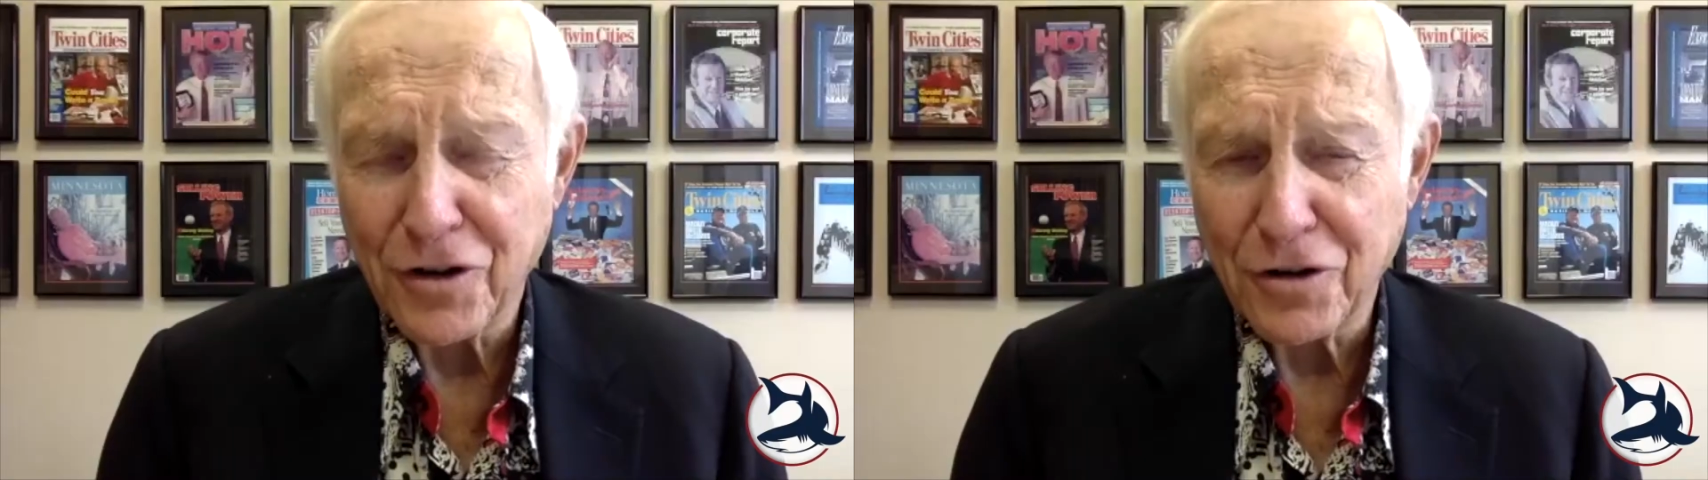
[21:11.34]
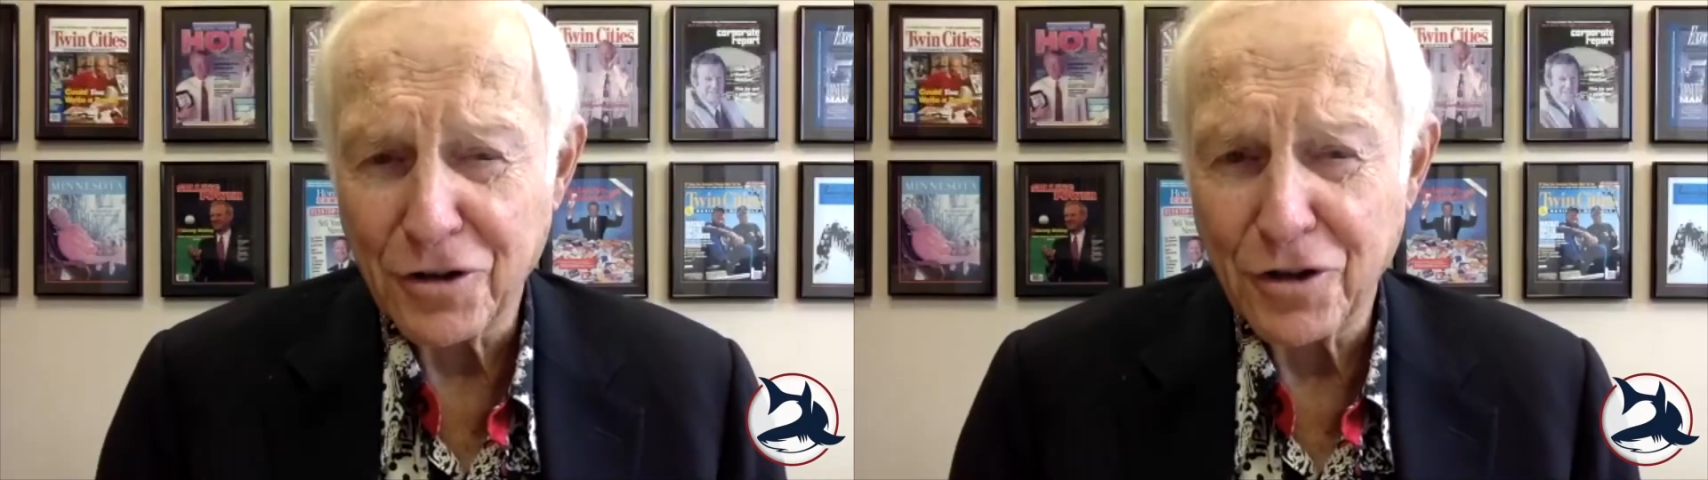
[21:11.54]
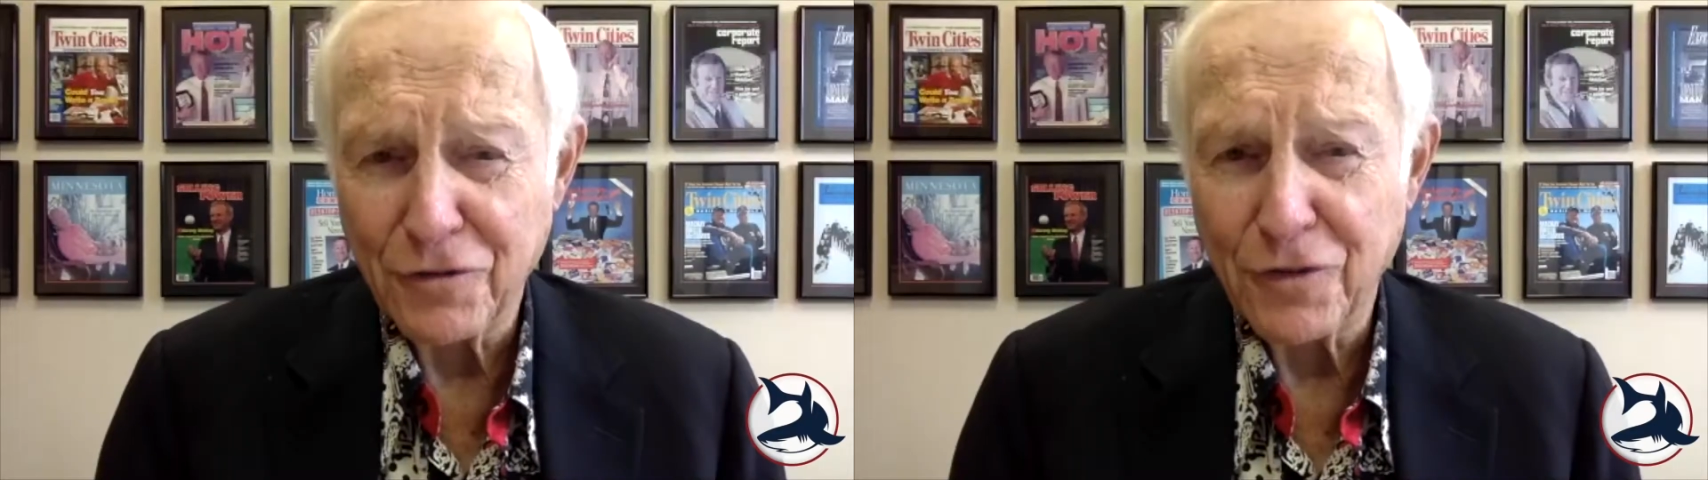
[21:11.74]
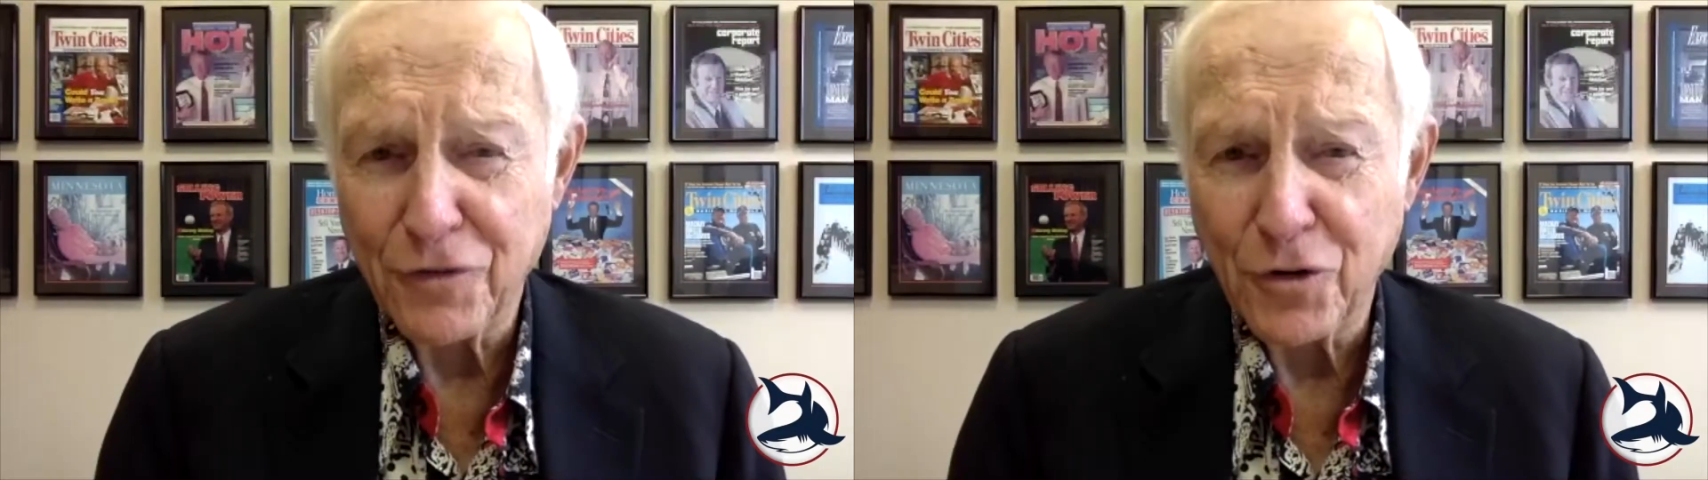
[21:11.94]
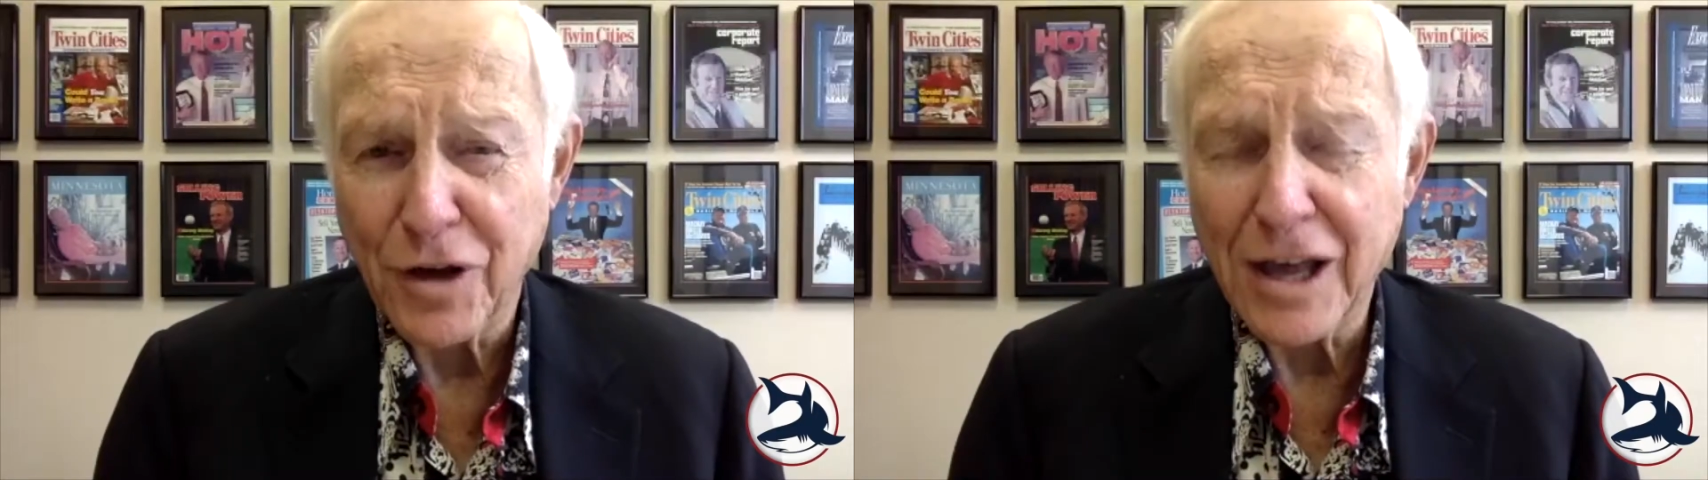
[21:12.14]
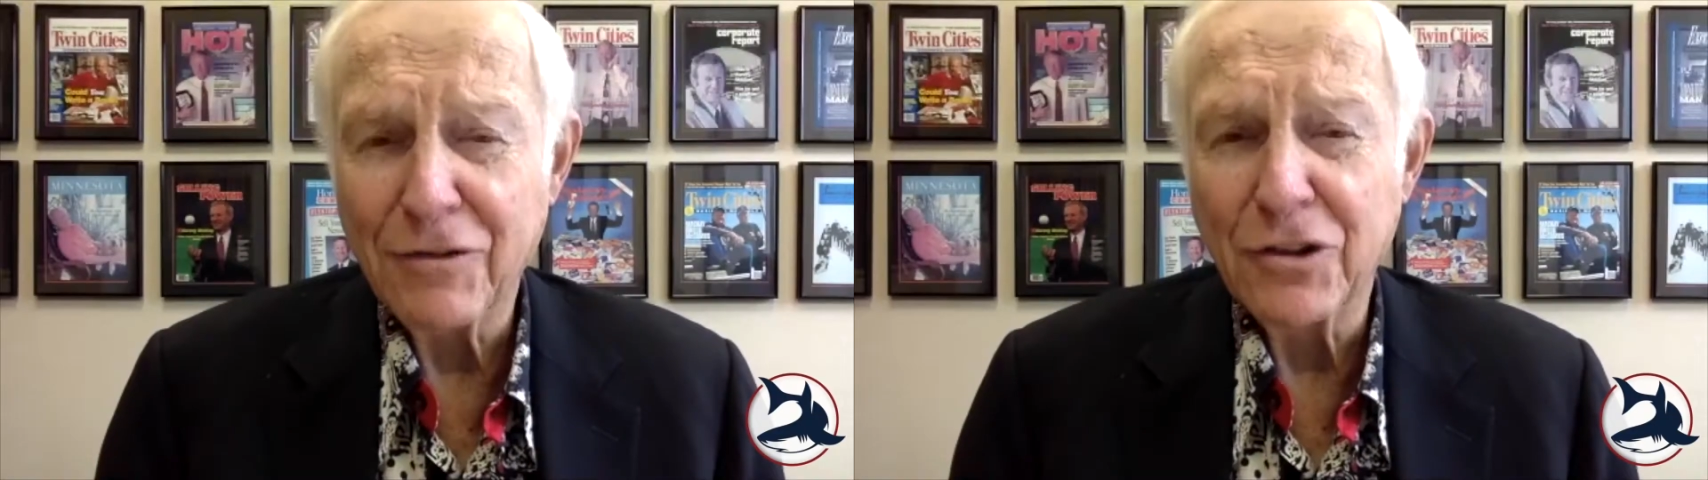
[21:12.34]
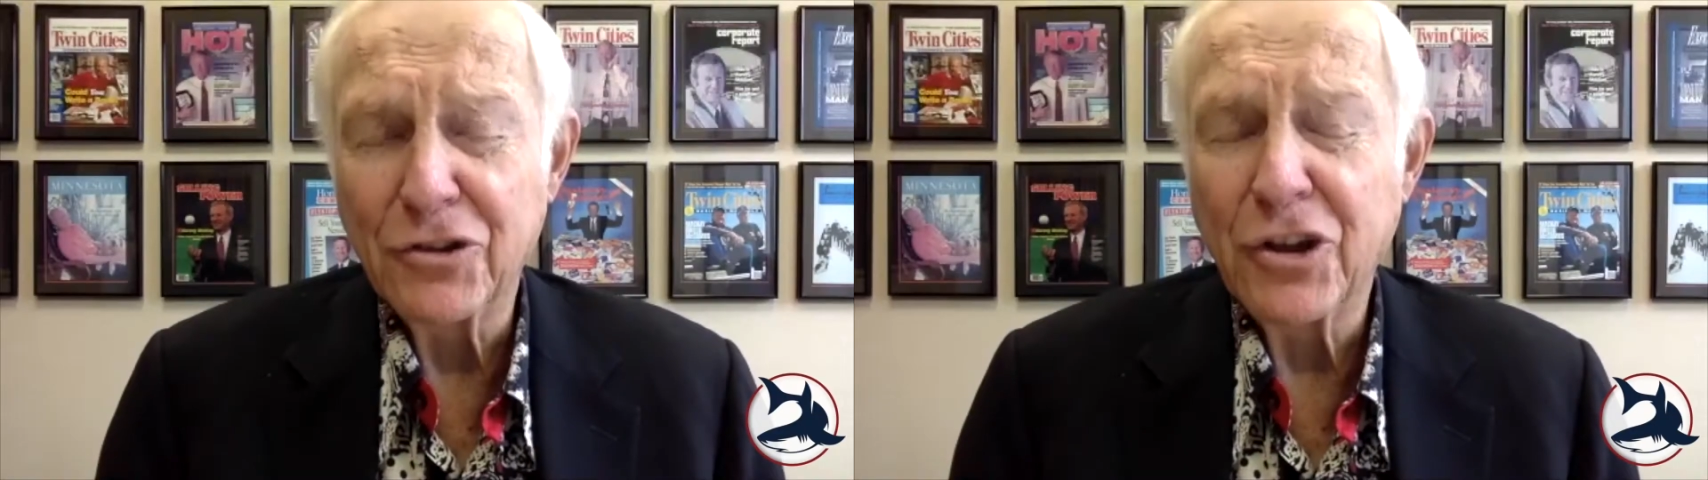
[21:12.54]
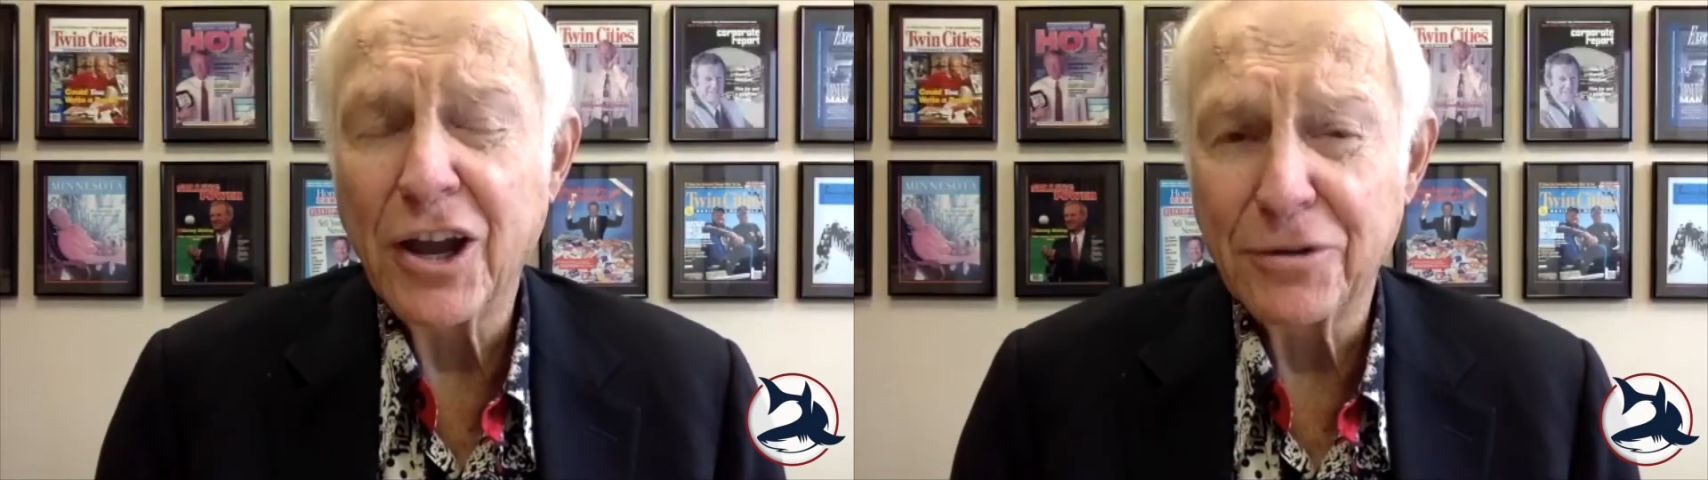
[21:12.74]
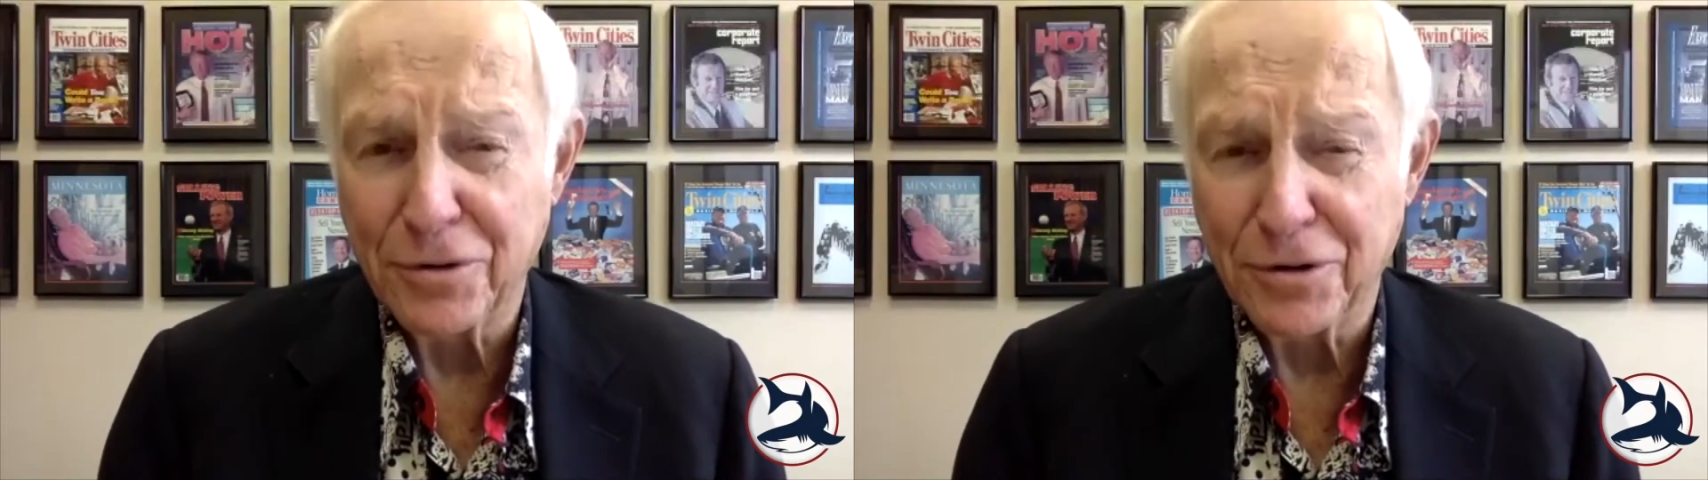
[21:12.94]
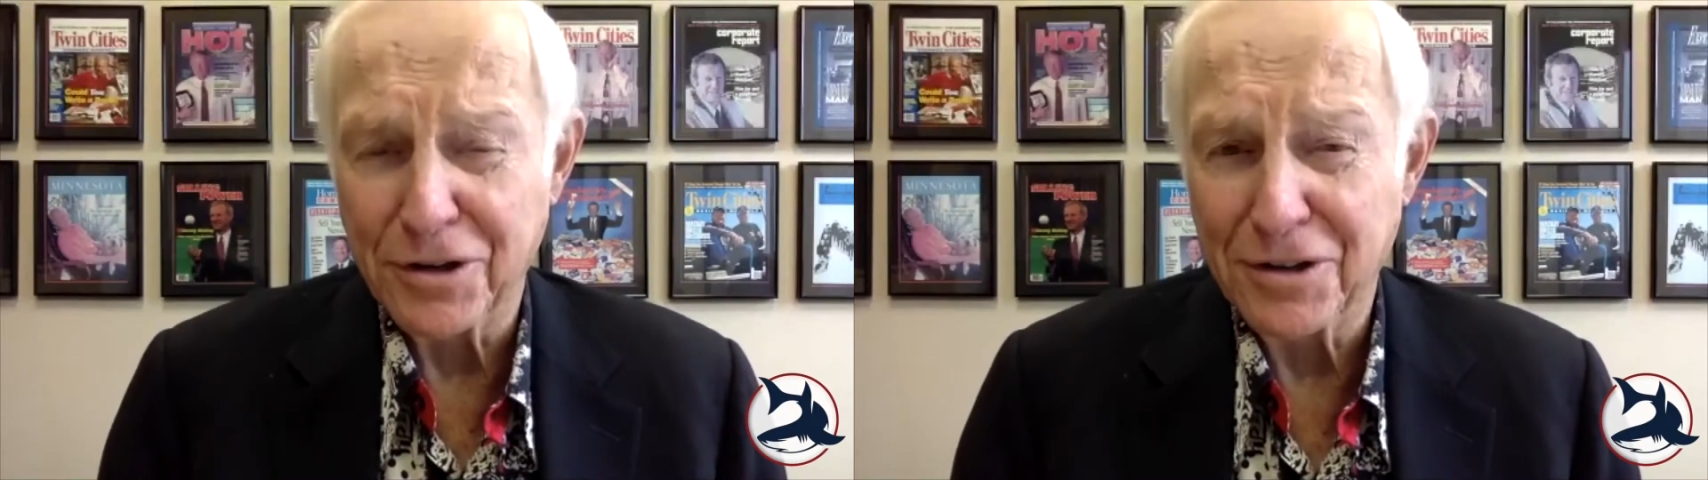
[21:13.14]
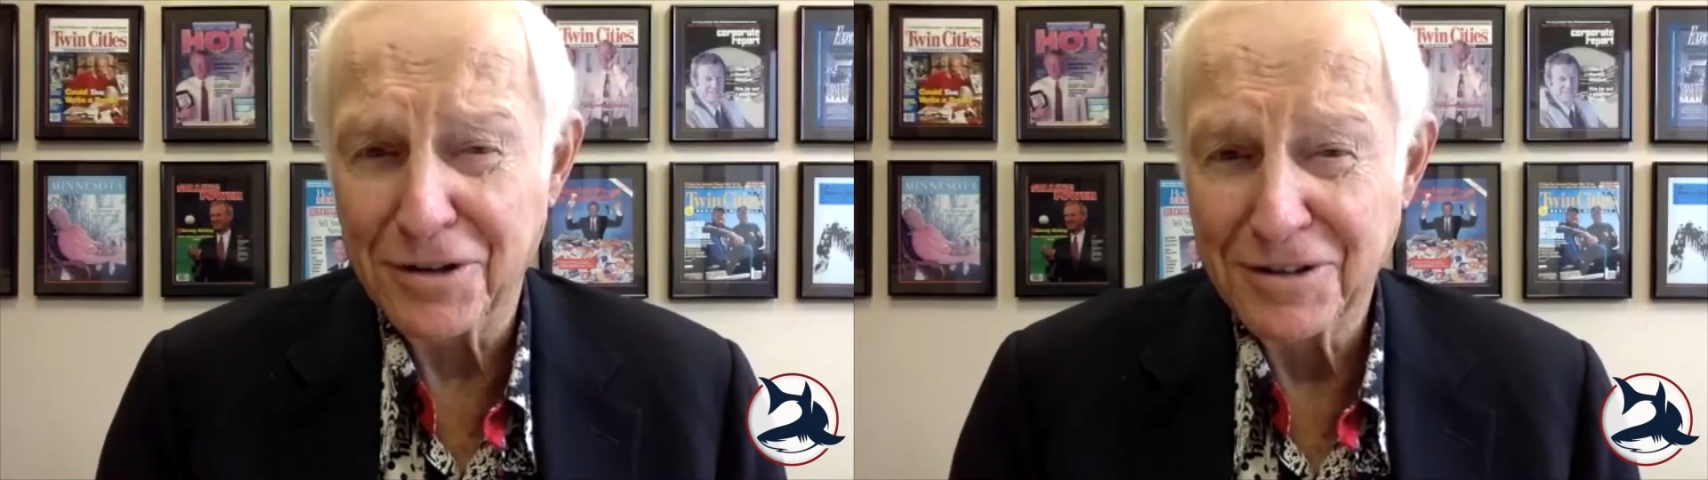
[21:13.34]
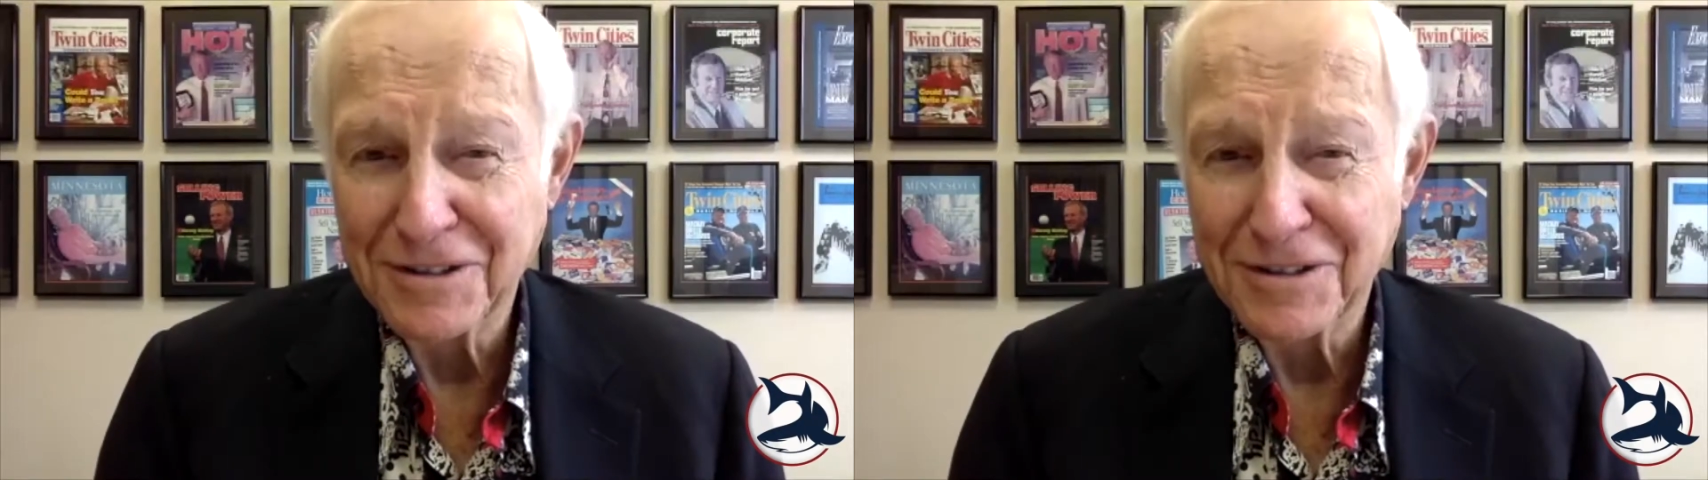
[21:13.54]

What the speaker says: of all, Cliff, if you have integrity,